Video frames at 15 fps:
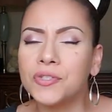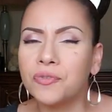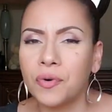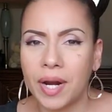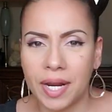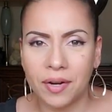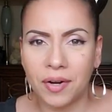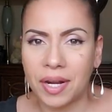
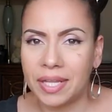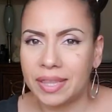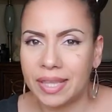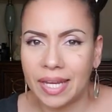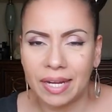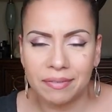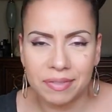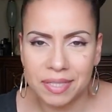grader can
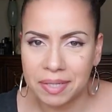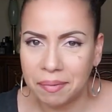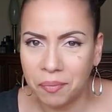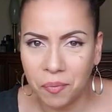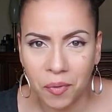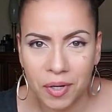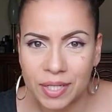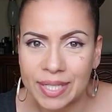think of
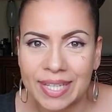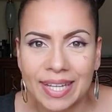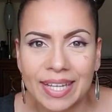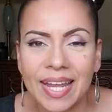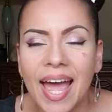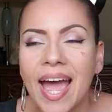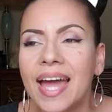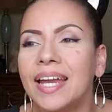something worse than
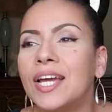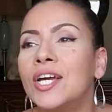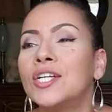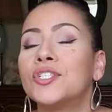that.